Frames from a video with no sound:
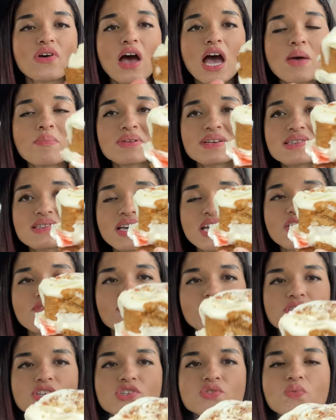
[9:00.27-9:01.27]
I'm excited
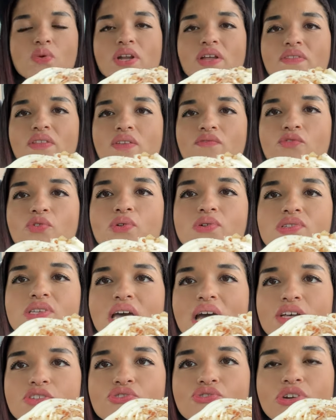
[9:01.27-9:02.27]
for this one. And then of course it
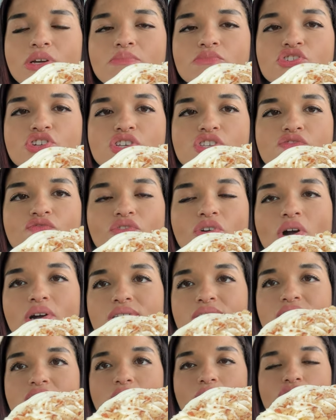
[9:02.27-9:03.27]
has cream cheese
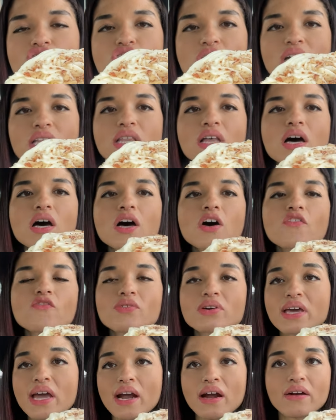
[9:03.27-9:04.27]
frosting, which I love.
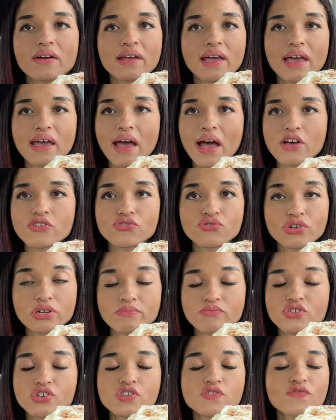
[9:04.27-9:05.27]
A carrot cake has
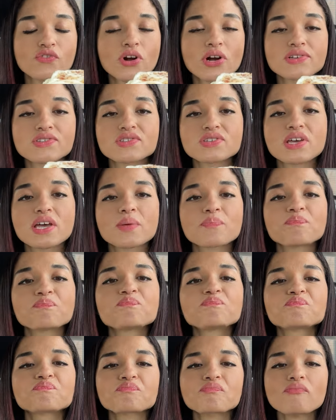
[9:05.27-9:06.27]
cream cheese frosting.
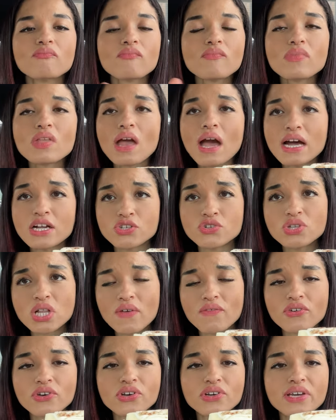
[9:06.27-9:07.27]
I do
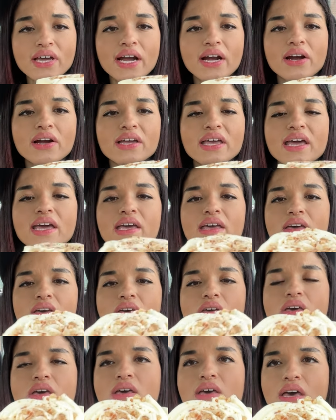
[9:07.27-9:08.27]
love a good carrot cake.
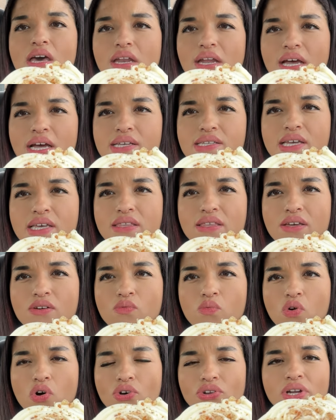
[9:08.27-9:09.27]
And it has, I think,
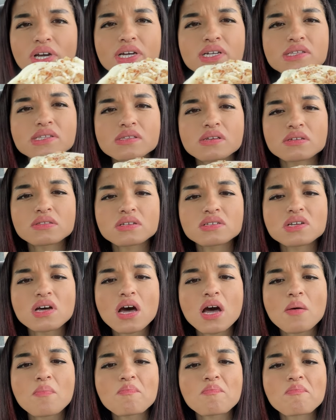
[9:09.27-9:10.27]
walnuts on the
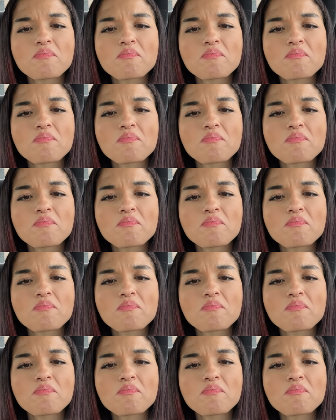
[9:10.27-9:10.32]
top